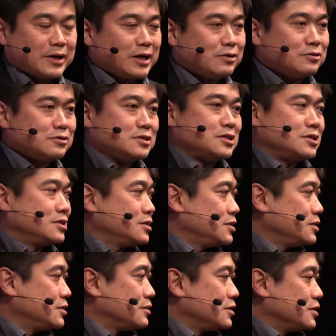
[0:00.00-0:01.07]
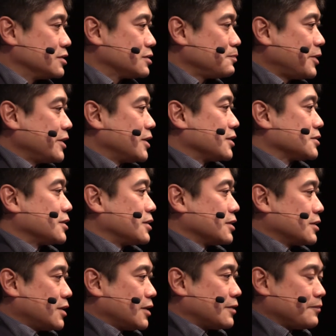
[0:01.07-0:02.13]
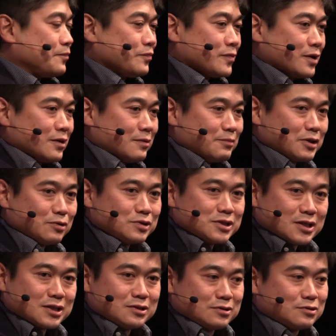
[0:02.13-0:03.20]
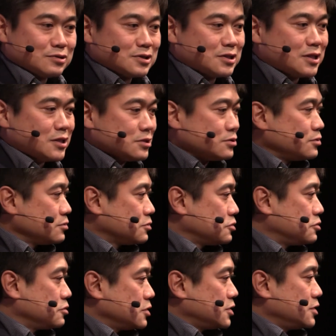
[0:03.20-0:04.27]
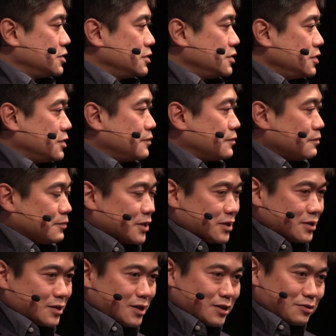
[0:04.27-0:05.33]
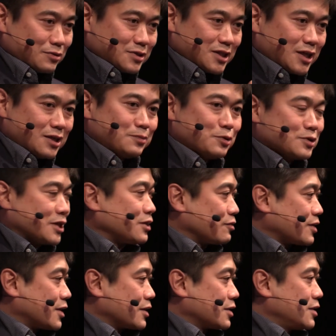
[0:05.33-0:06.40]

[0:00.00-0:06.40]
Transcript: post-war Japan, and it was inspired by nature and biology, and it focused on growth.